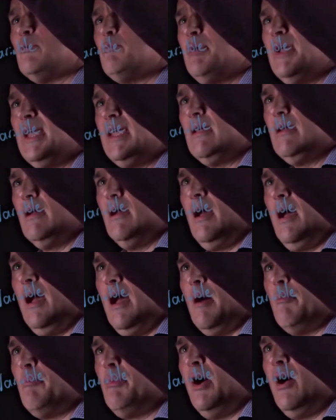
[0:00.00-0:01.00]
be
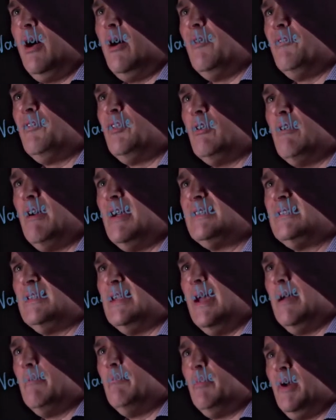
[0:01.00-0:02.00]
uh, part of your
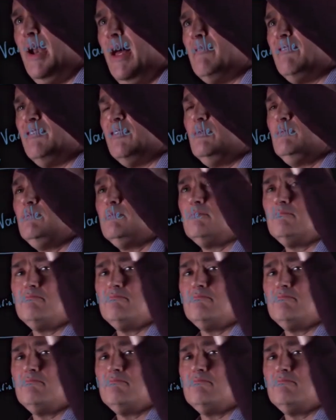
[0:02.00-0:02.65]
SDN platform,